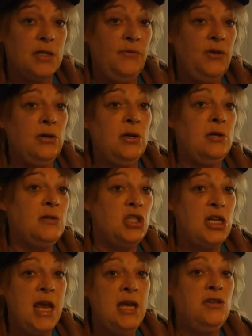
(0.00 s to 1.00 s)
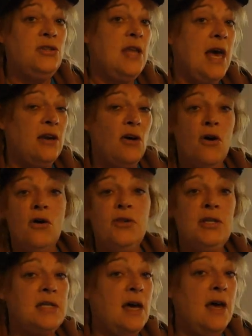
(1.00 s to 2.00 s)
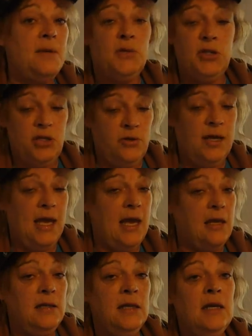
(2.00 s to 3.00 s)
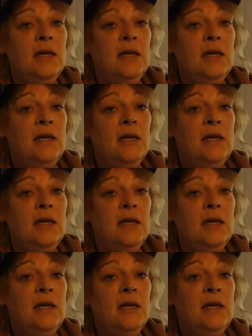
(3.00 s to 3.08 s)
If you can change that all the time, which you can,